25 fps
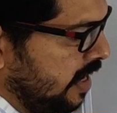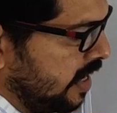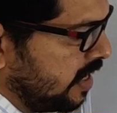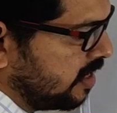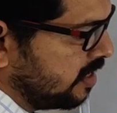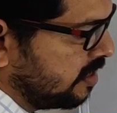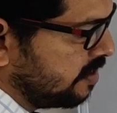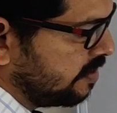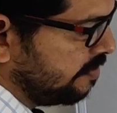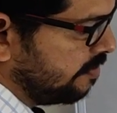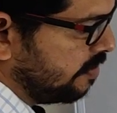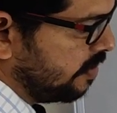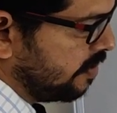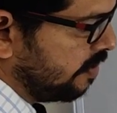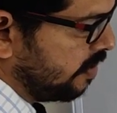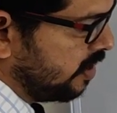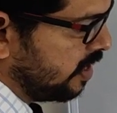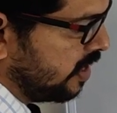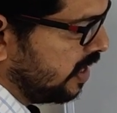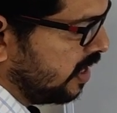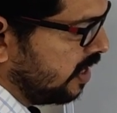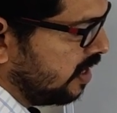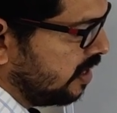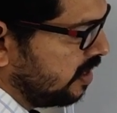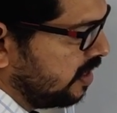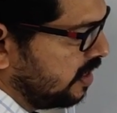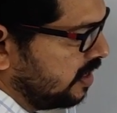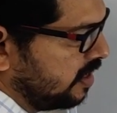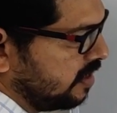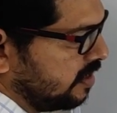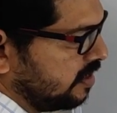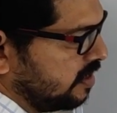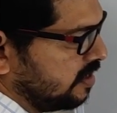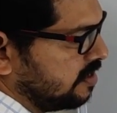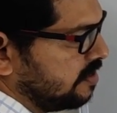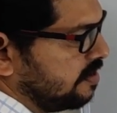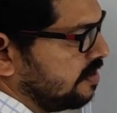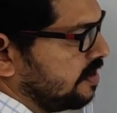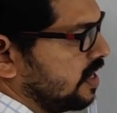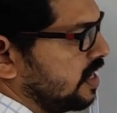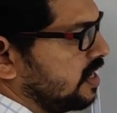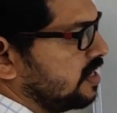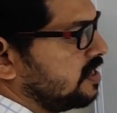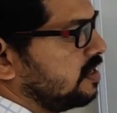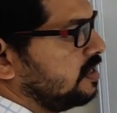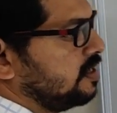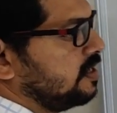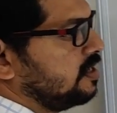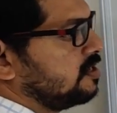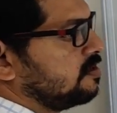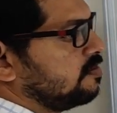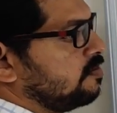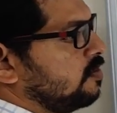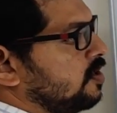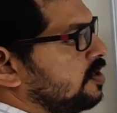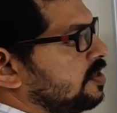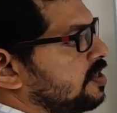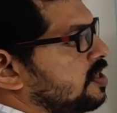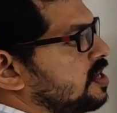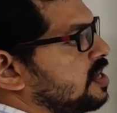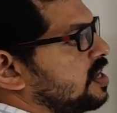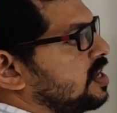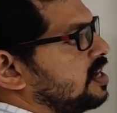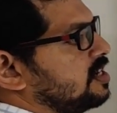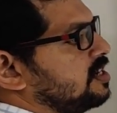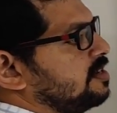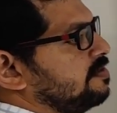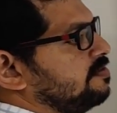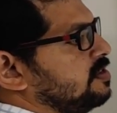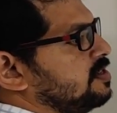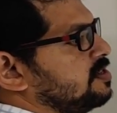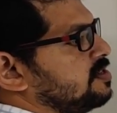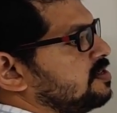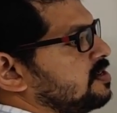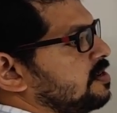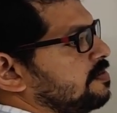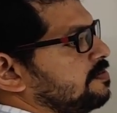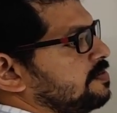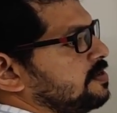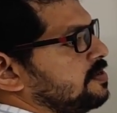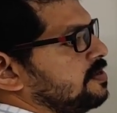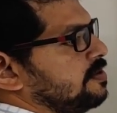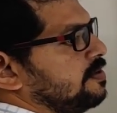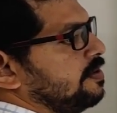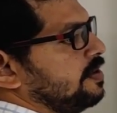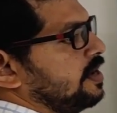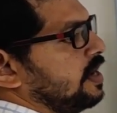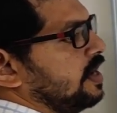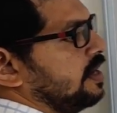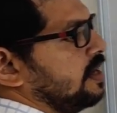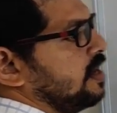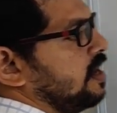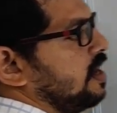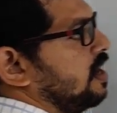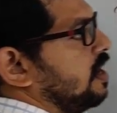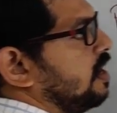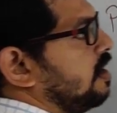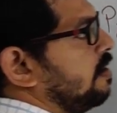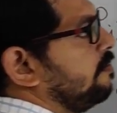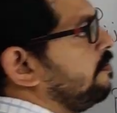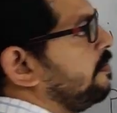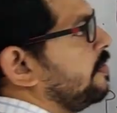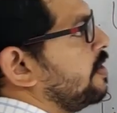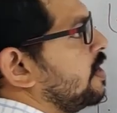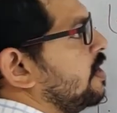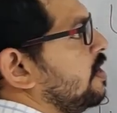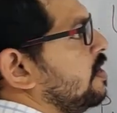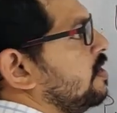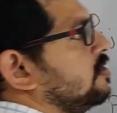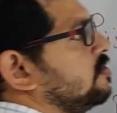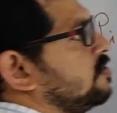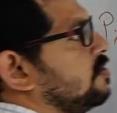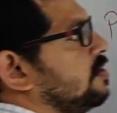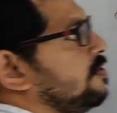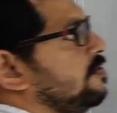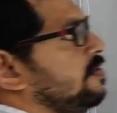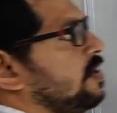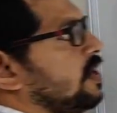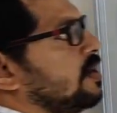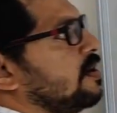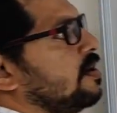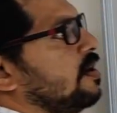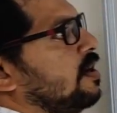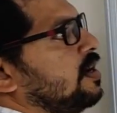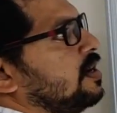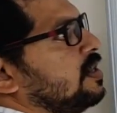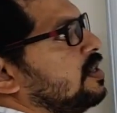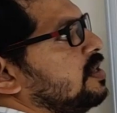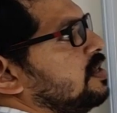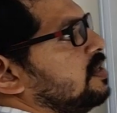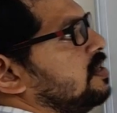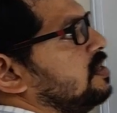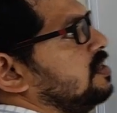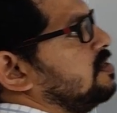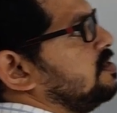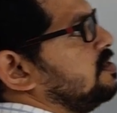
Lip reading: matrix we already learned this equation. This both equation we substituted here, so we got